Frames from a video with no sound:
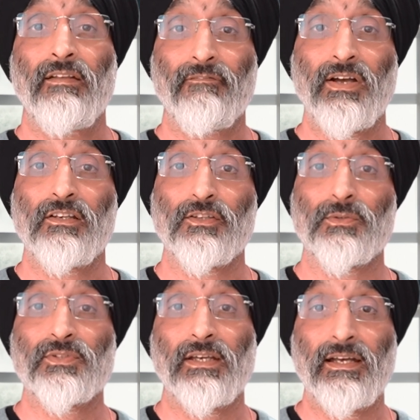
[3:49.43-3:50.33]

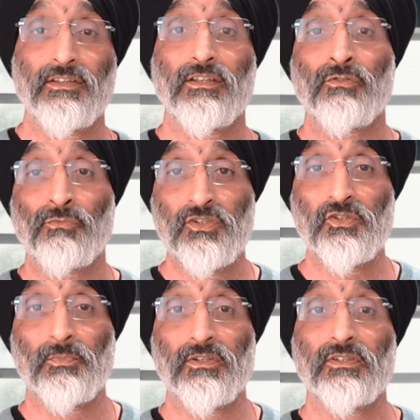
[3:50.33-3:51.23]
values, and the
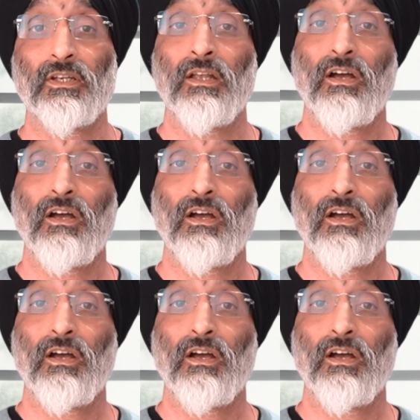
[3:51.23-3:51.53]
enrichment